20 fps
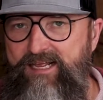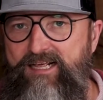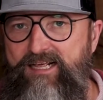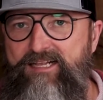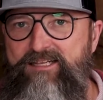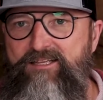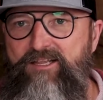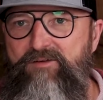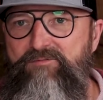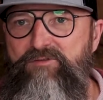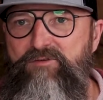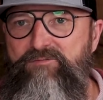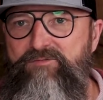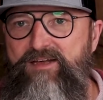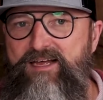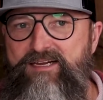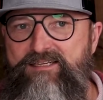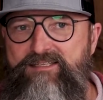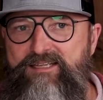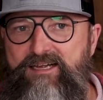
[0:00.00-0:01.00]
And I love the
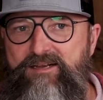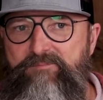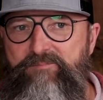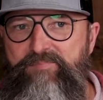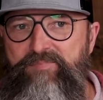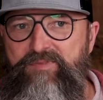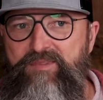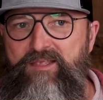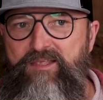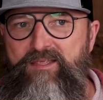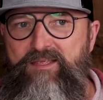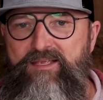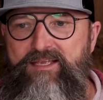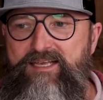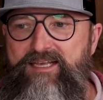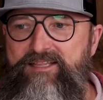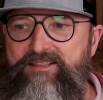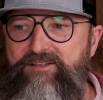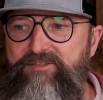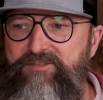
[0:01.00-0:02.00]
fact that
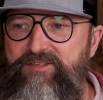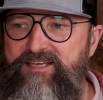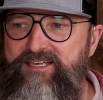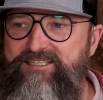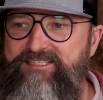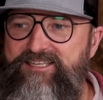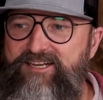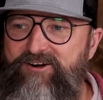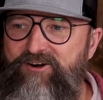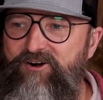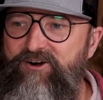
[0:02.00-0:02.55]
in the things that